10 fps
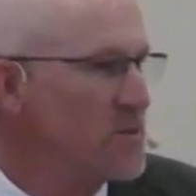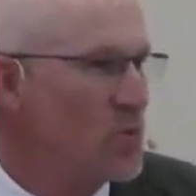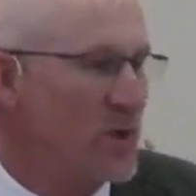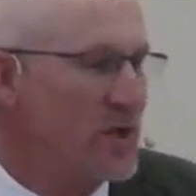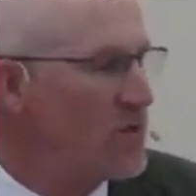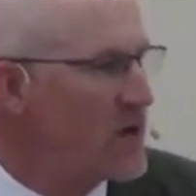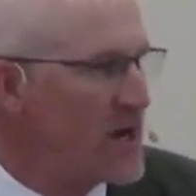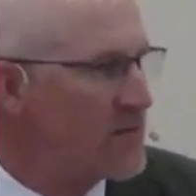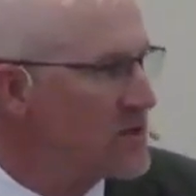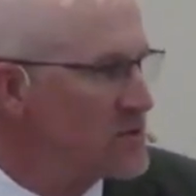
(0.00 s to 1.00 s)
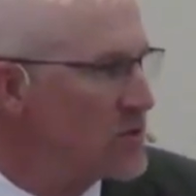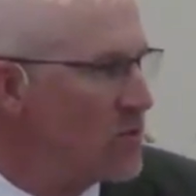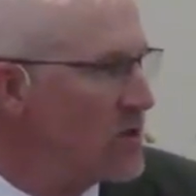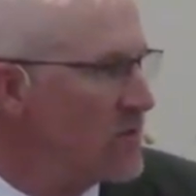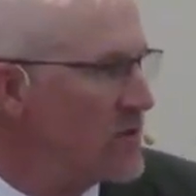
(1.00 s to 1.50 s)
we don't have control
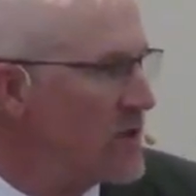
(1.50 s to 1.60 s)
over